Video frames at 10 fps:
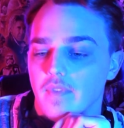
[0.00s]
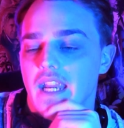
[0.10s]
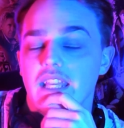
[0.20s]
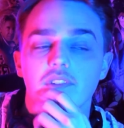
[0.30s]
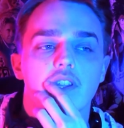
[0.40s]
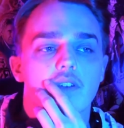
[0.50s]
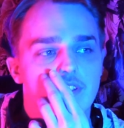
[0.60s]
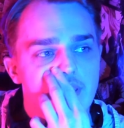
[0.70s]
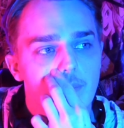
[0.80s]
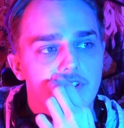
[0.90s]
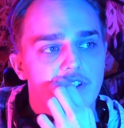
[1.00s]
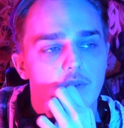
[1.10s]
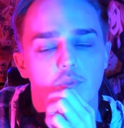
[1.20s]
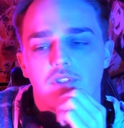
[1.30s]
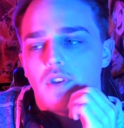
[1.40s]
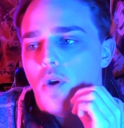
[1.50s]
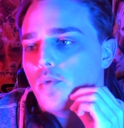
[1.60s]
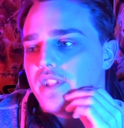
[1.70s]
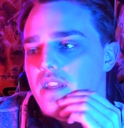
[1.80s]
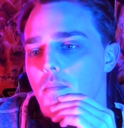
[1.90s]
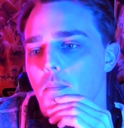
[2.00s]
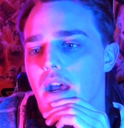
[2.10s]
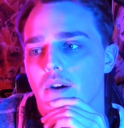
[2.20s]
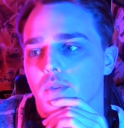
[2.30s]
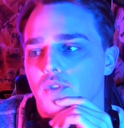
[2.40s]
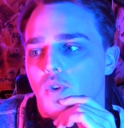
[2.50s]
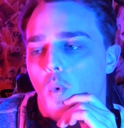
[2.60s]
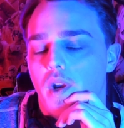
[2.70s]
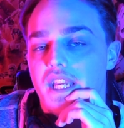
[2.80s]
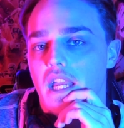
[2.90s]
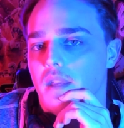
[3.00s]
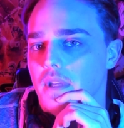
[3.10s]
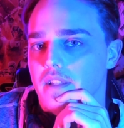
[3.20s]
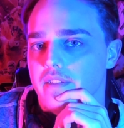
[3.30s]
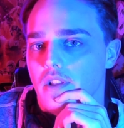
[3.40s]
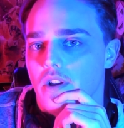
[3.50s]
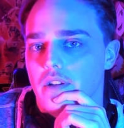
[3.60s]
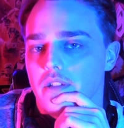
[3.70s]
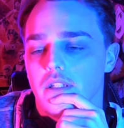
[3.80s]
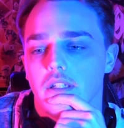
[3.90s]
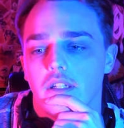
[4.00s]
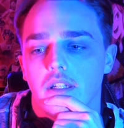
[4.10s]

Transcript: And even though this episode was only about 28 minutes long,